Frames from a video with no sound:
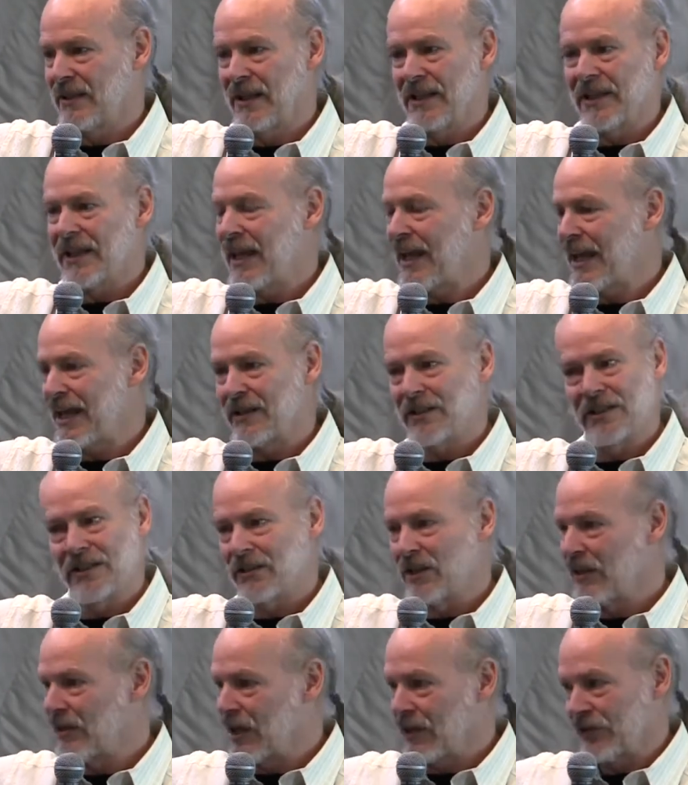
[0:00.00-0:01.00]
It
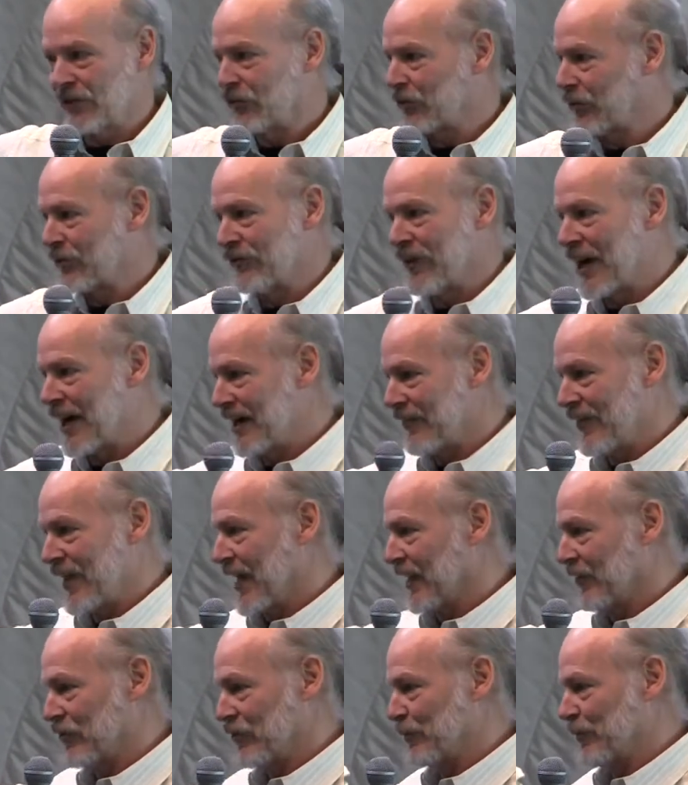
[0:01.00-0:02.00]
can't survive
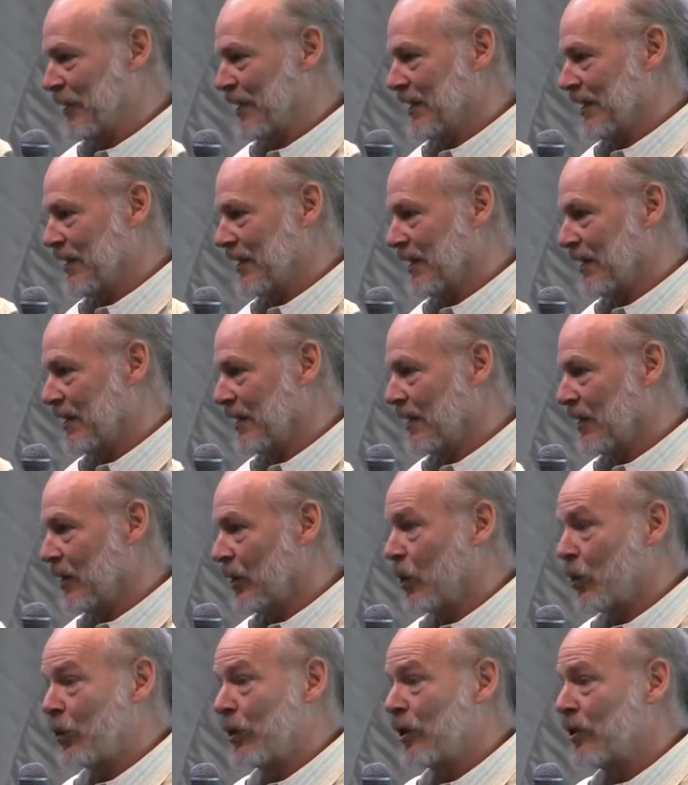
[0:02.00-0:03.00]
that speed.
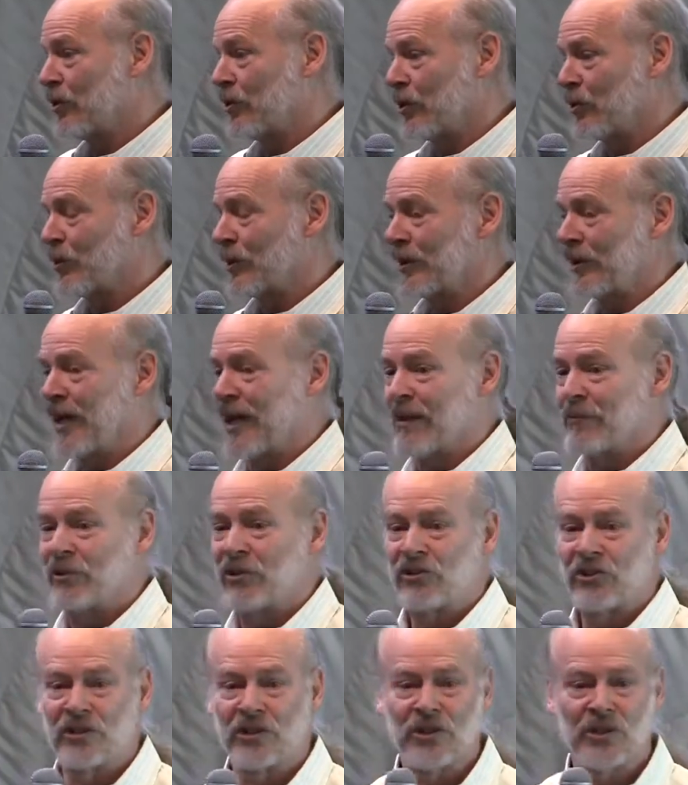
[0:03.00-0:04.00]
We don't know what
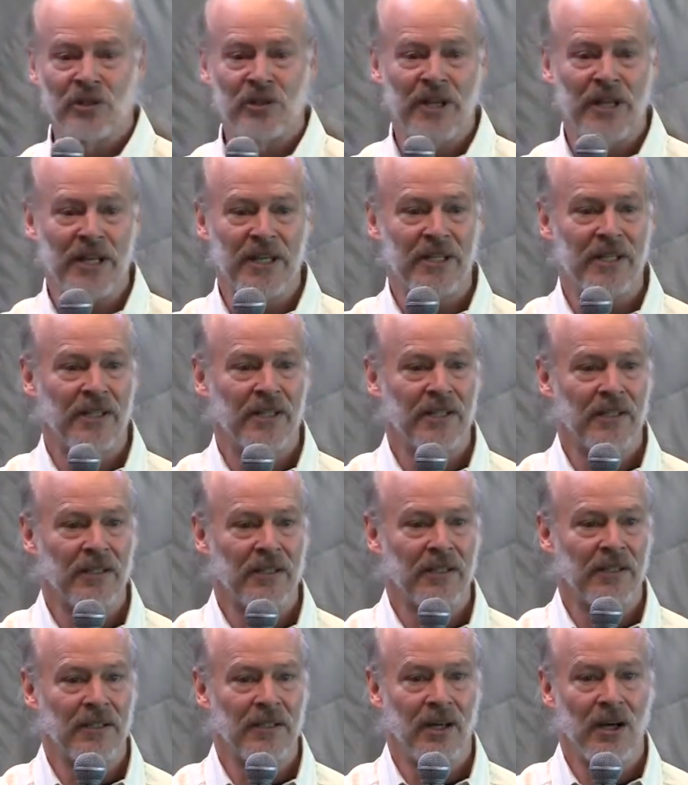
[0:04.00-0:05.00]
damage it'll create
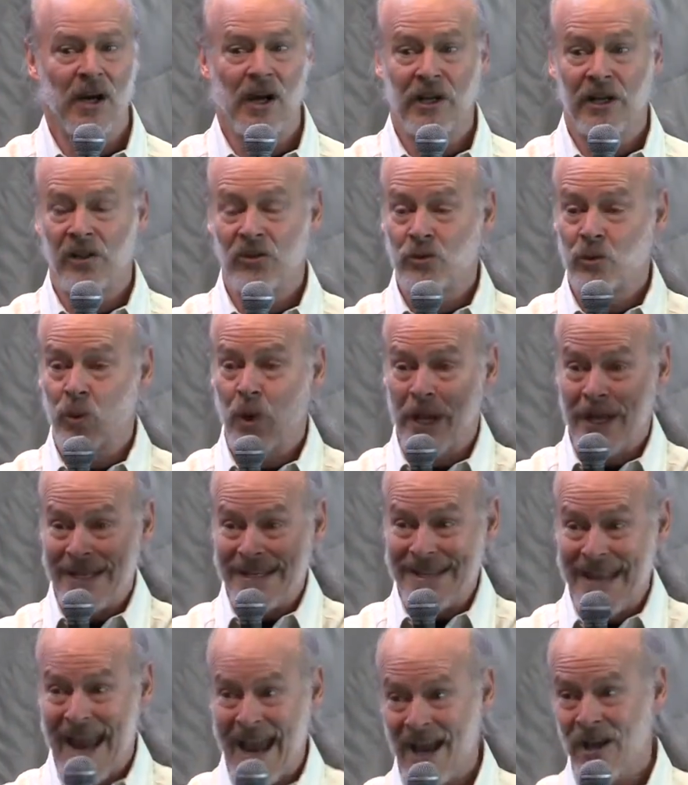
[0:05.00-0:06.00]
on its way
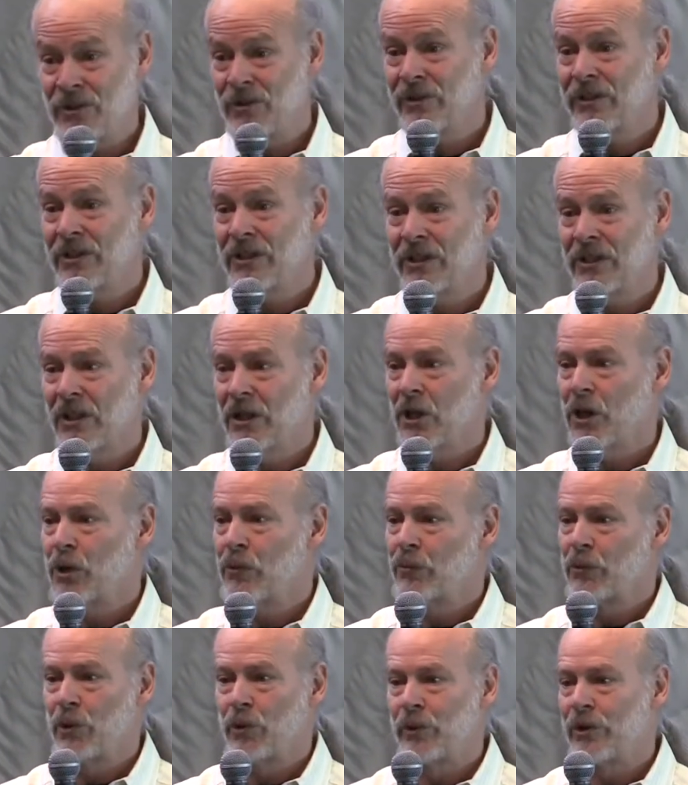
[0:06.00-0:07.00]
down,
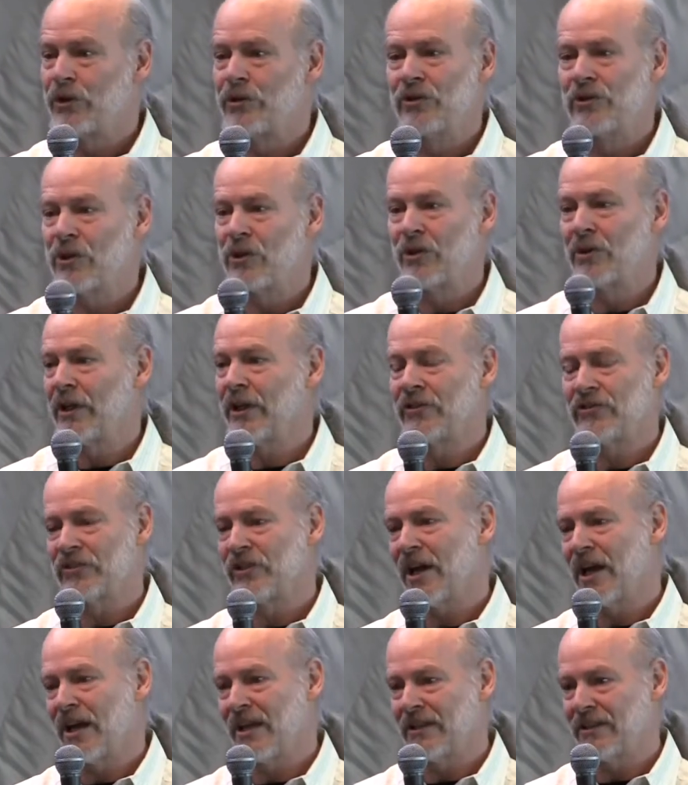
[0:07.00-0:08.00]
but we do know it's
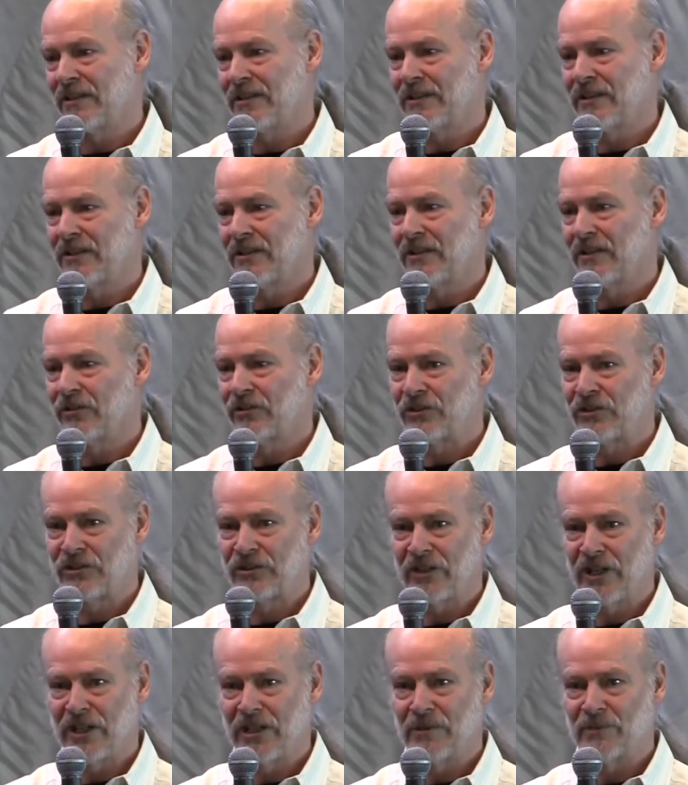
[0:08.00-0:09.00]
not
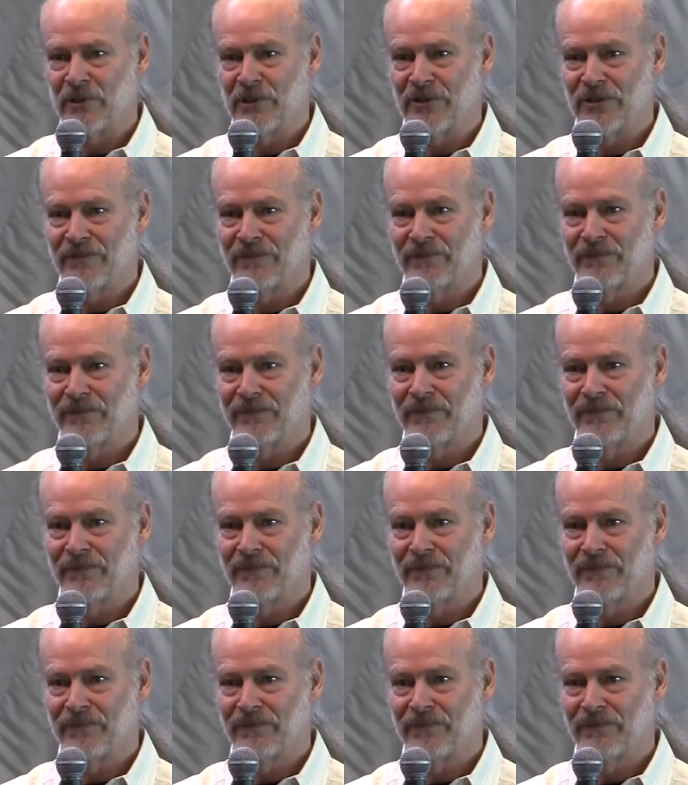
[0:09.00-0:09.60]
sustainable.